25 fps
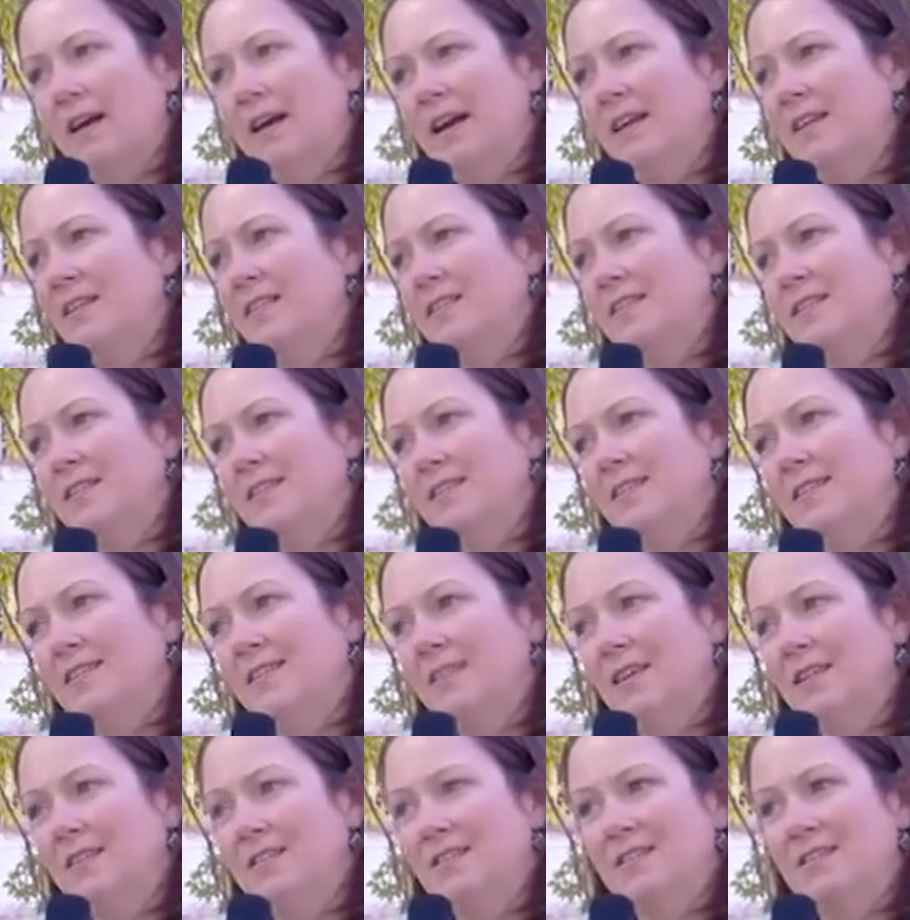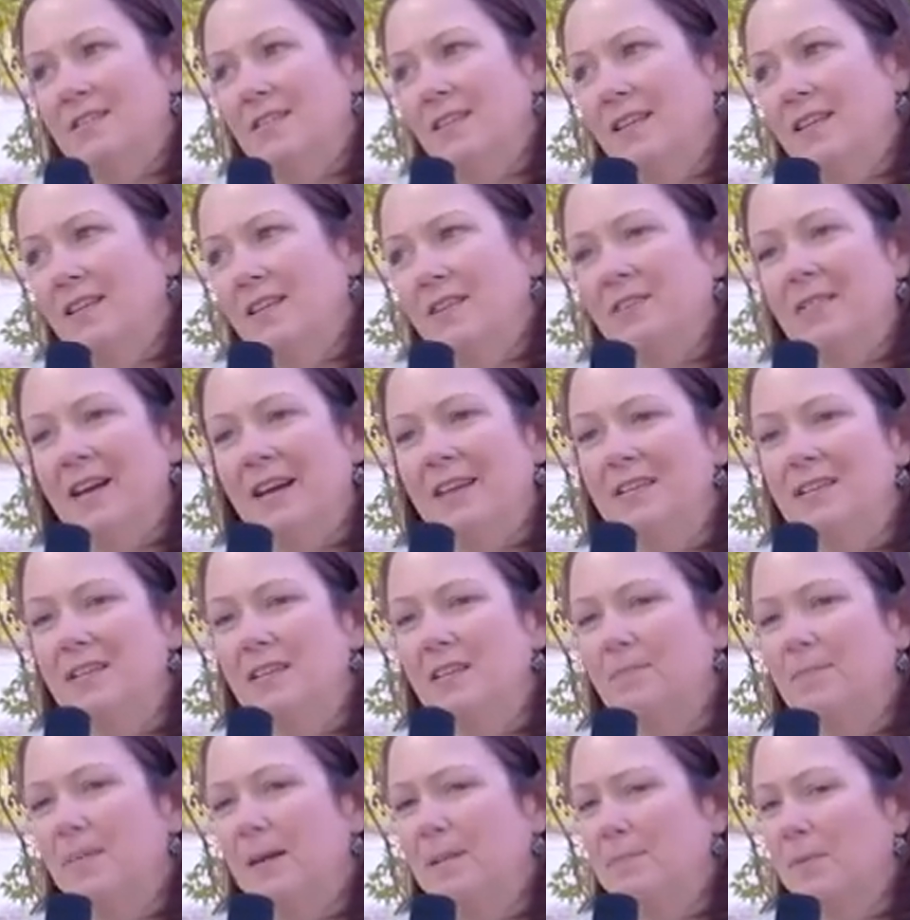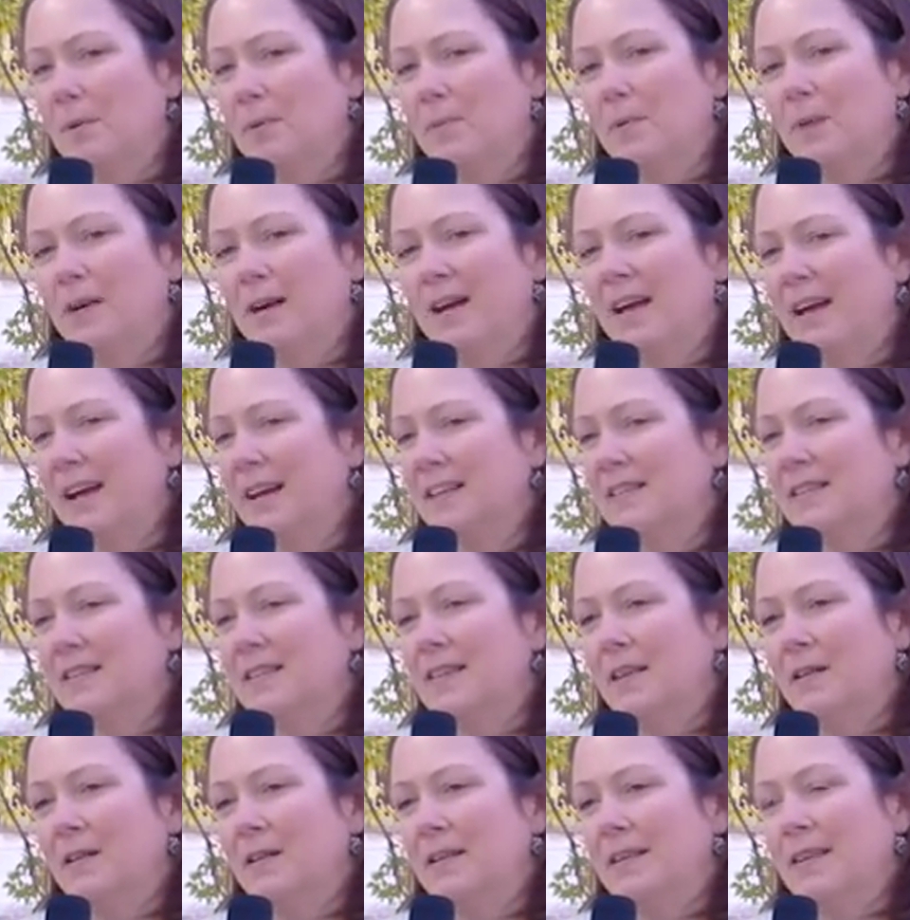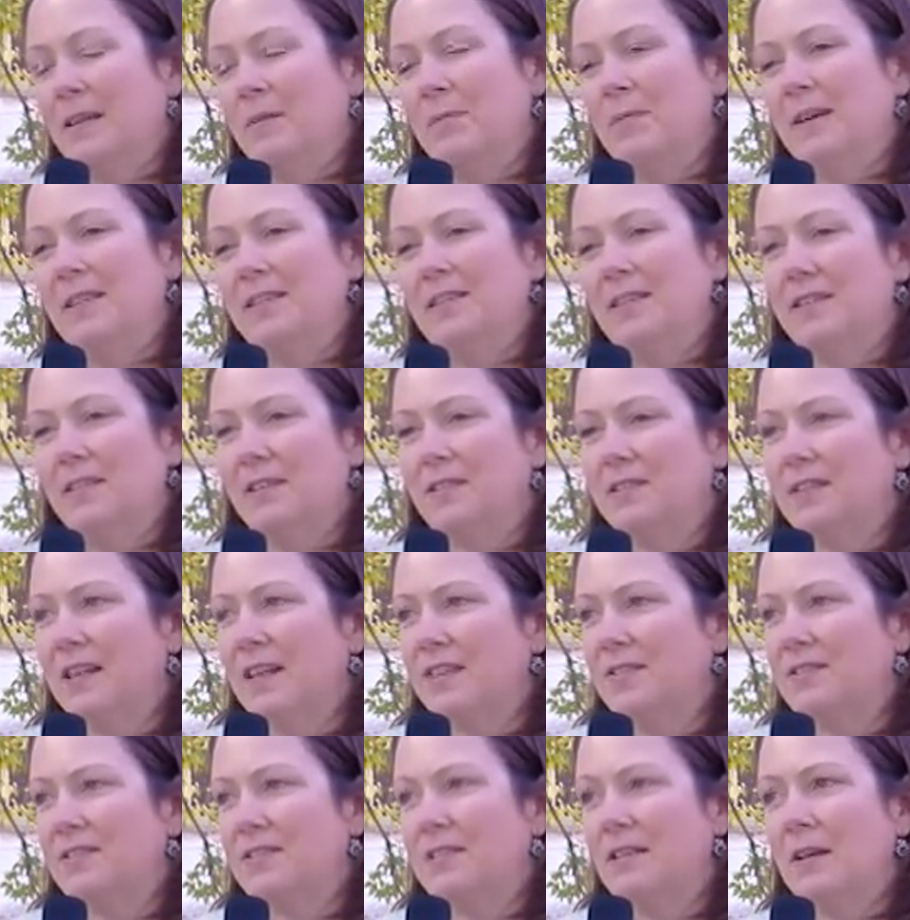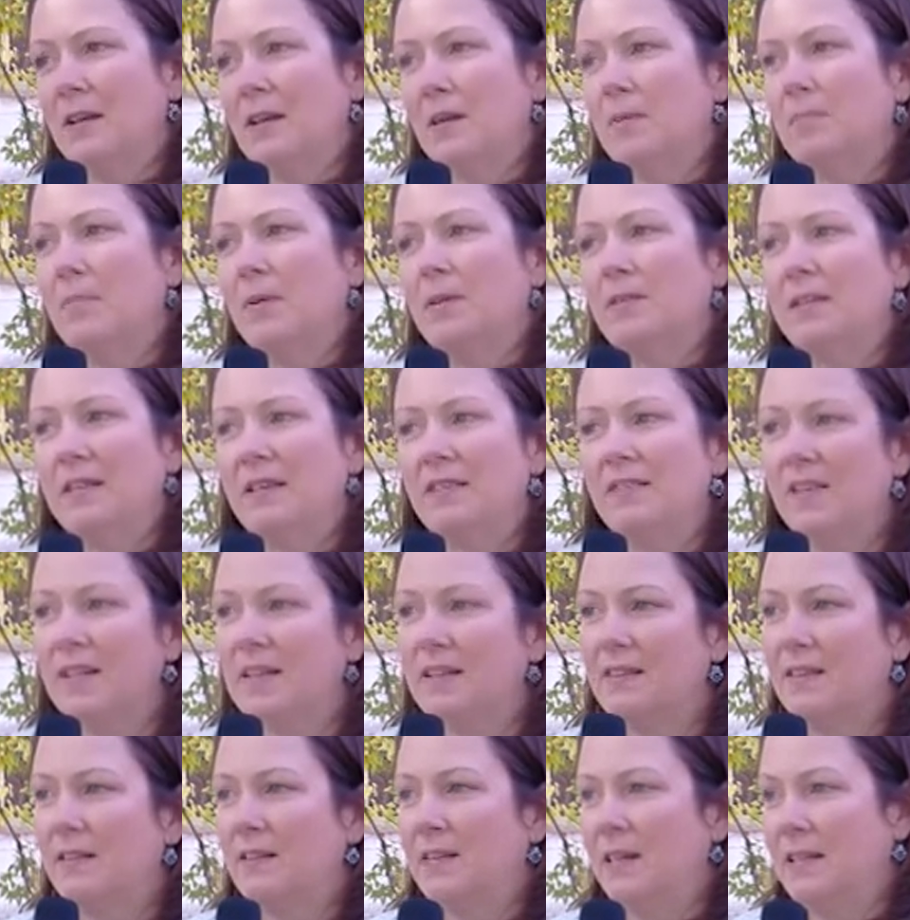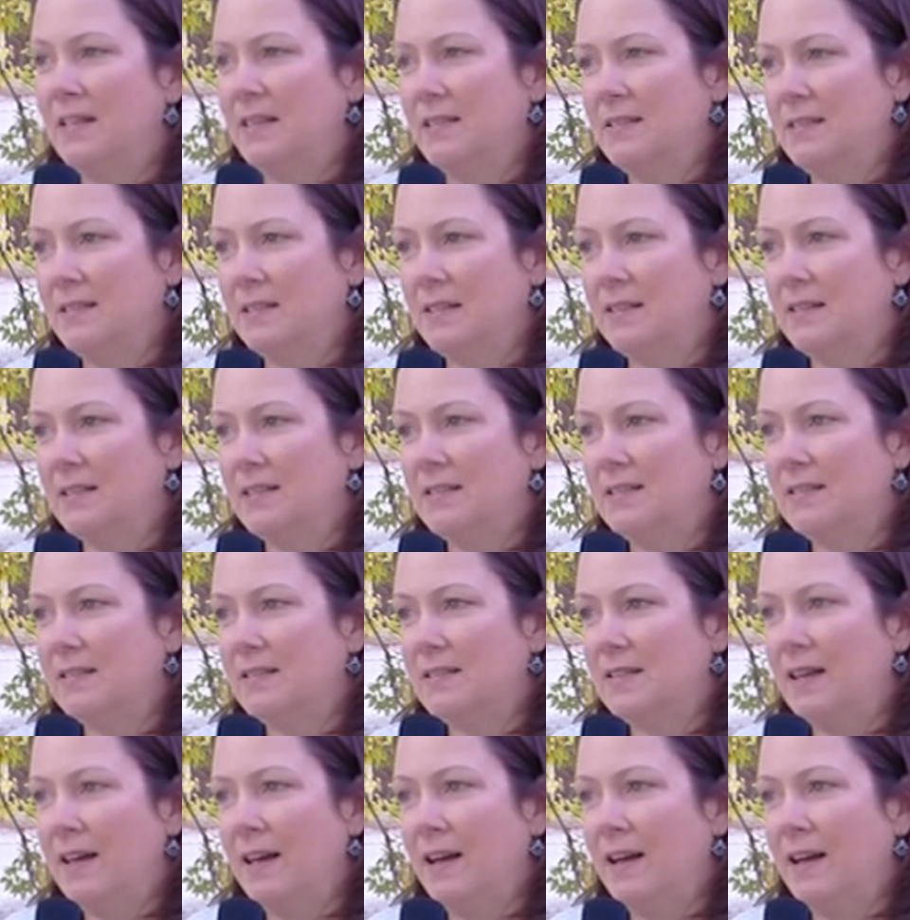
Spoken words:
and these 19 people were hanged, and they went to their deaths believing in their innocence.